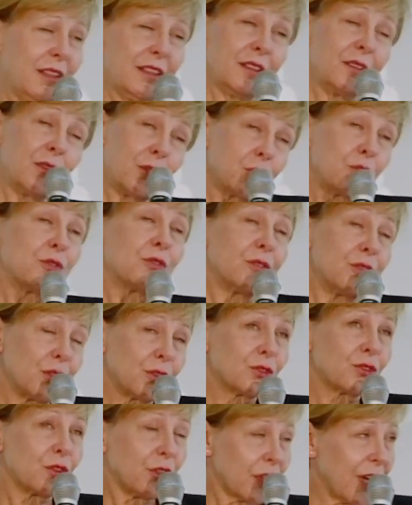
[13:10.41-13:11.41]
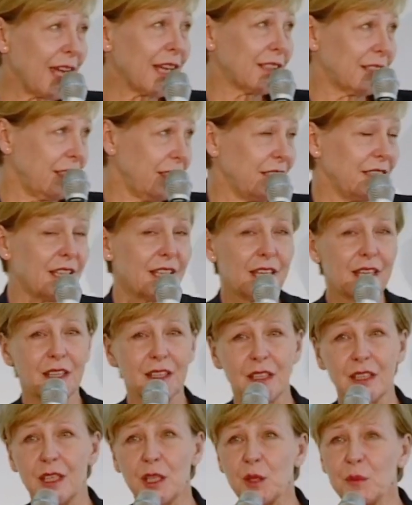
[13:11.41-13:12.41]
not correctly,
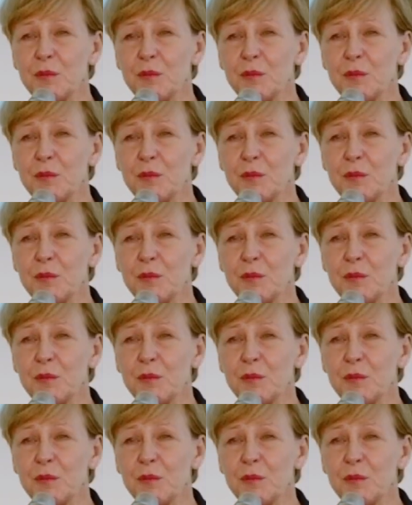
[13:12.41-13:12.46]
like